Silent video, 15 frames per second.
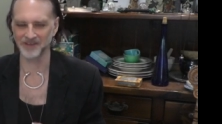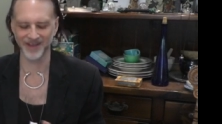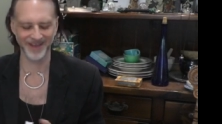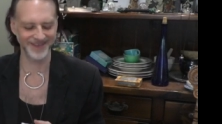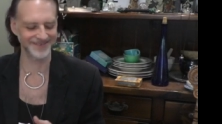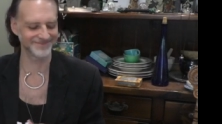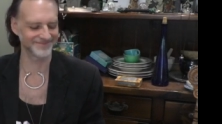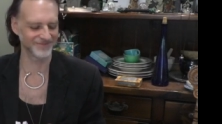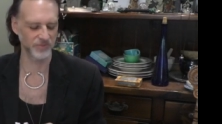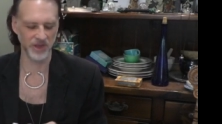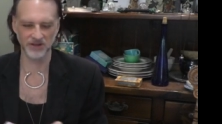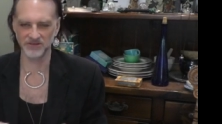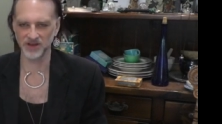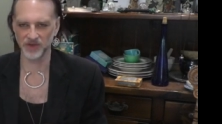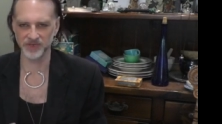But we
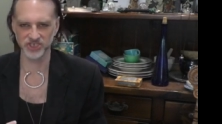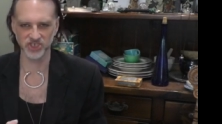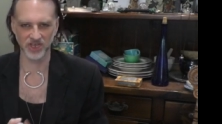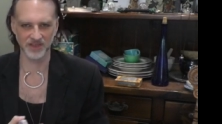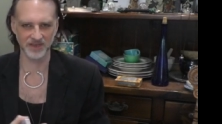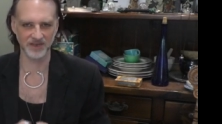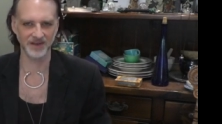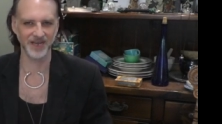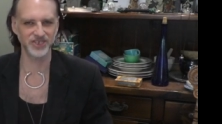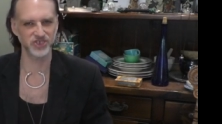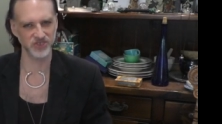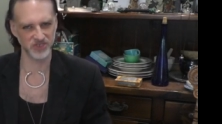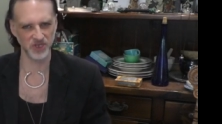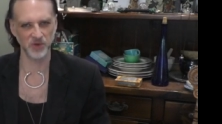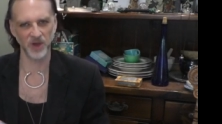don't know each other. I
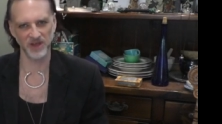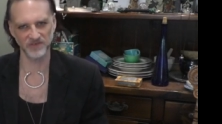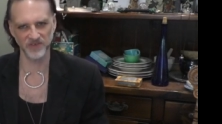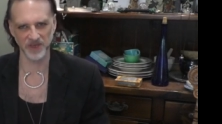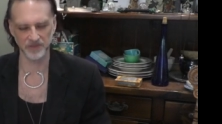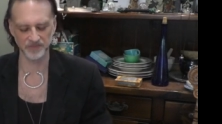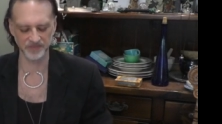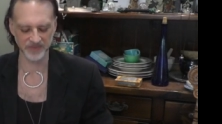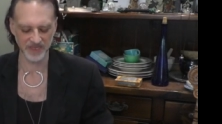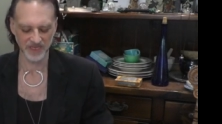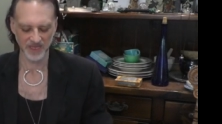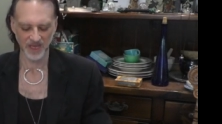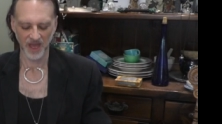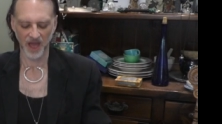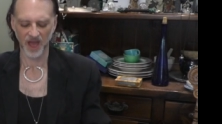just know of him
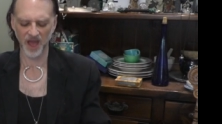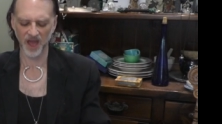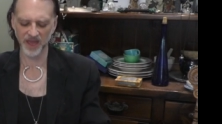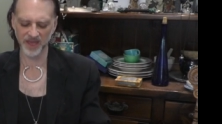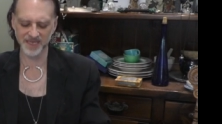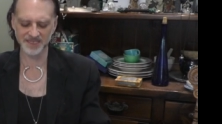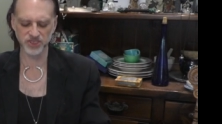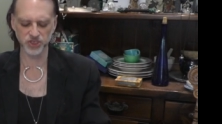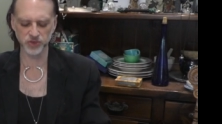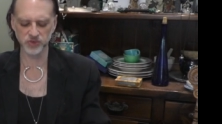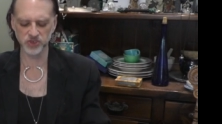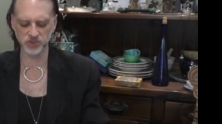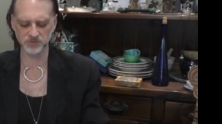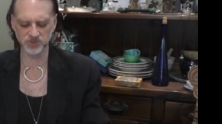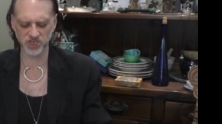uh, his
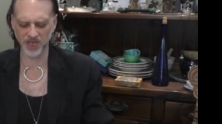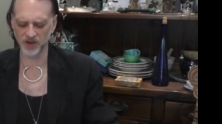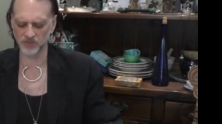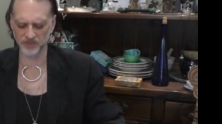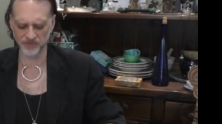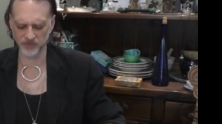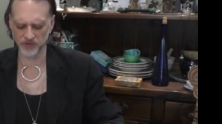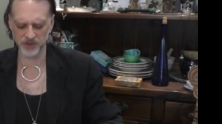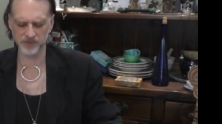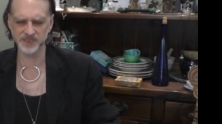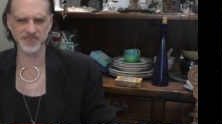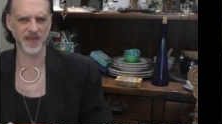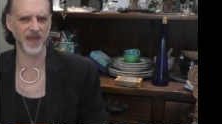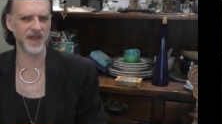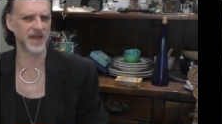YouTube channel. Before he
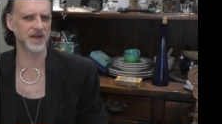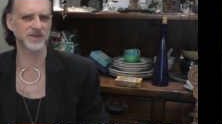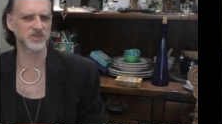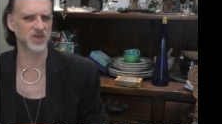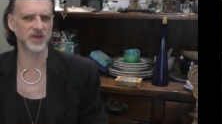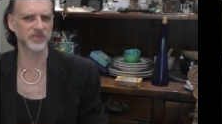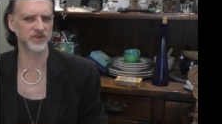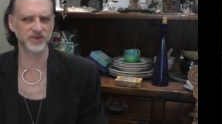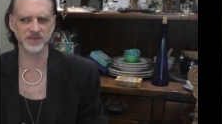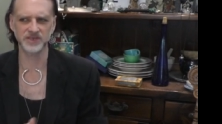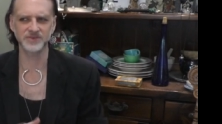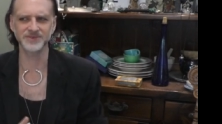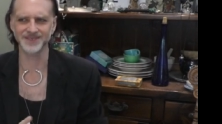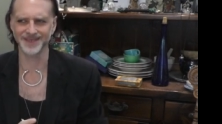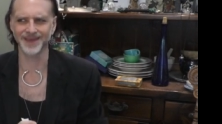was a Hay House author,
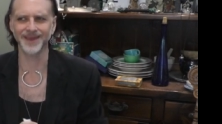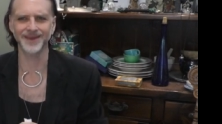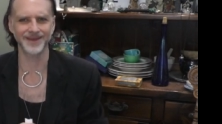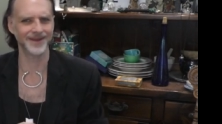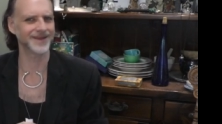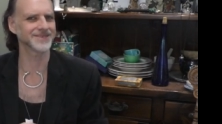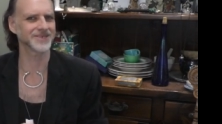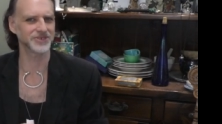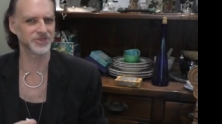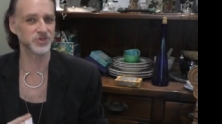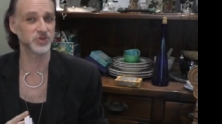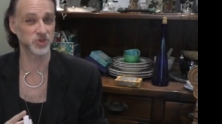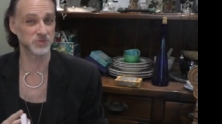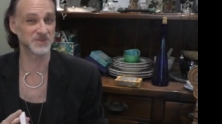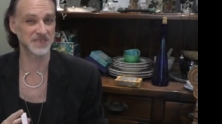he was kicking ass on
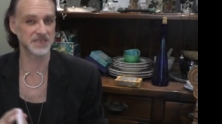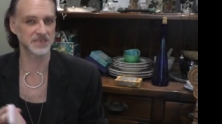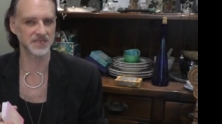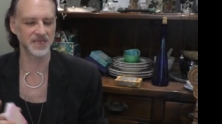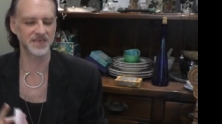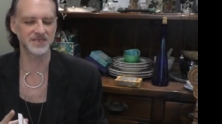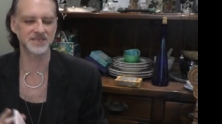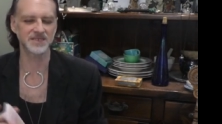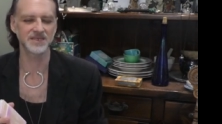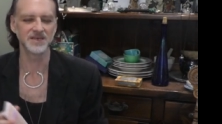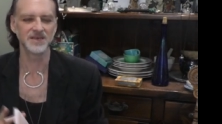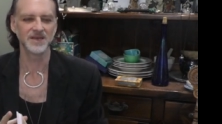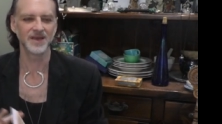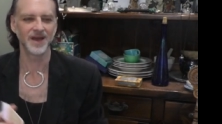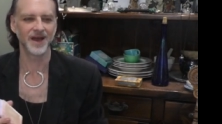YouTube, still is.
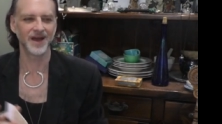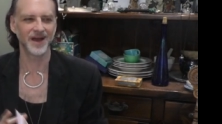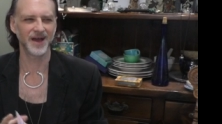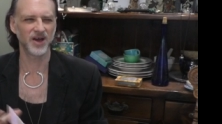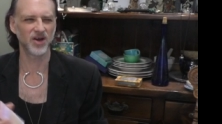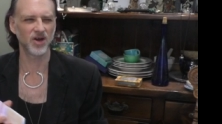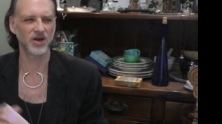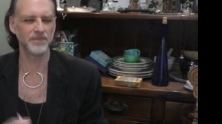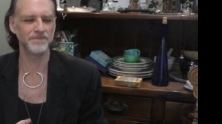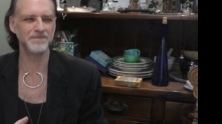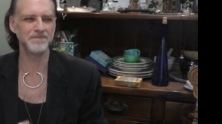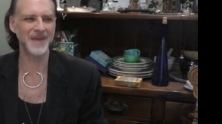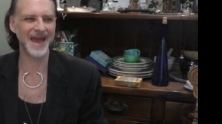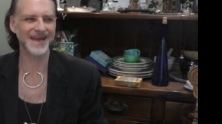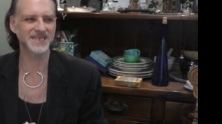Uh,
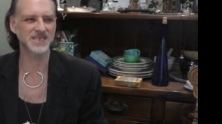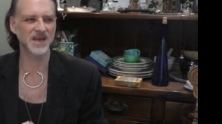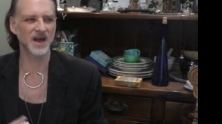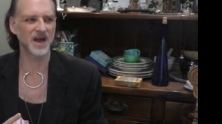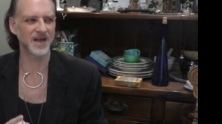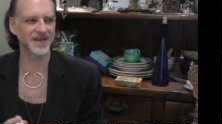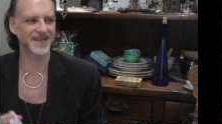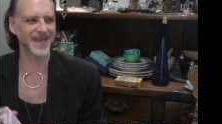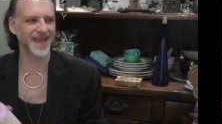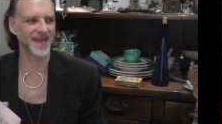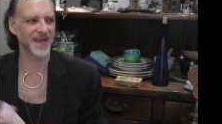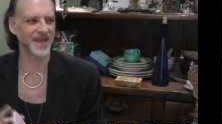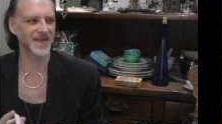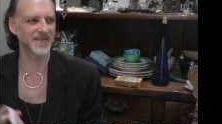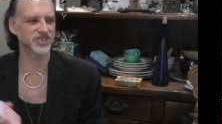Matt Kahn,
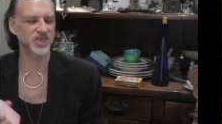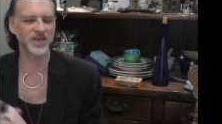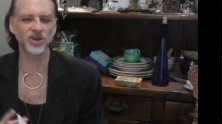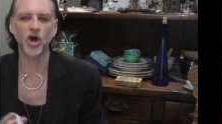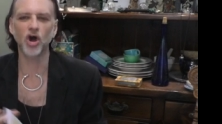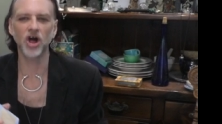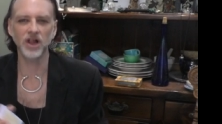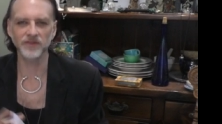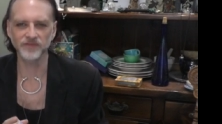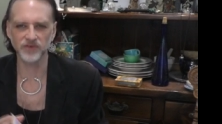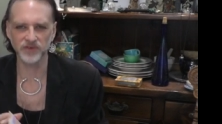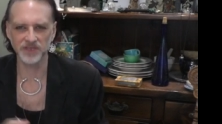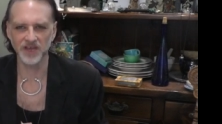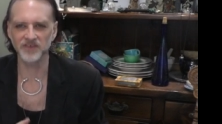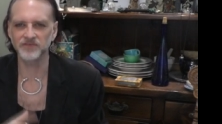K A H N, All
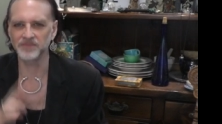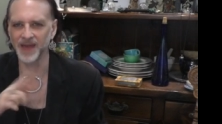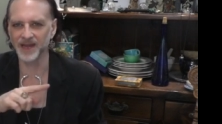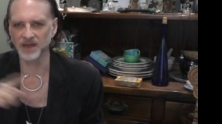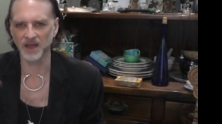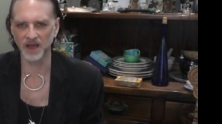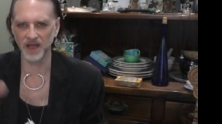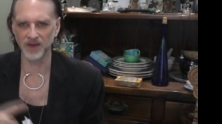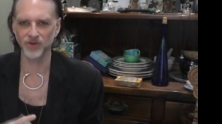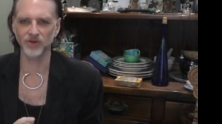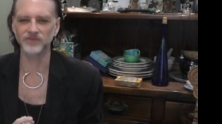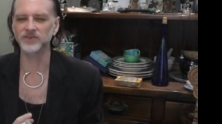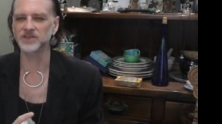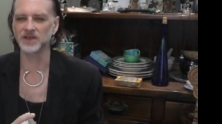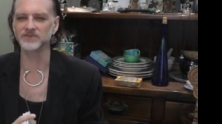for Love. Matt Kahn, All
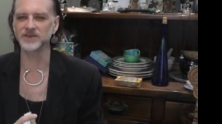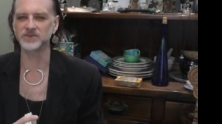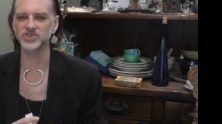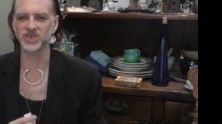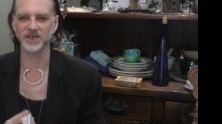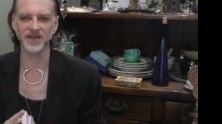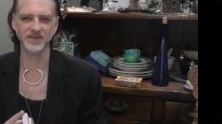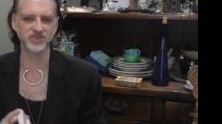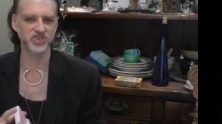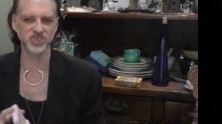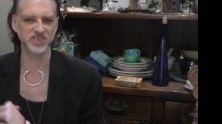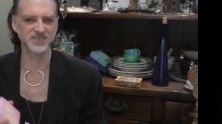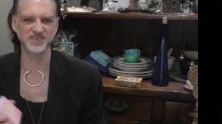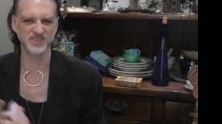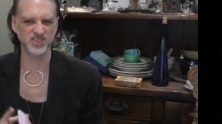for Love. Go check out his
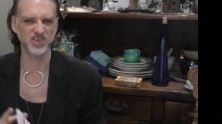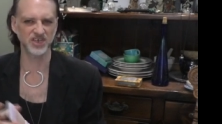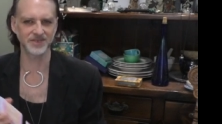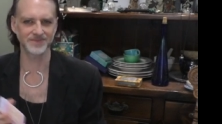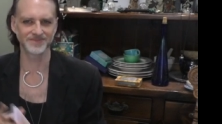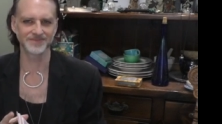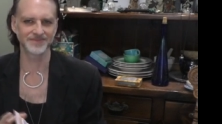shit. He's good.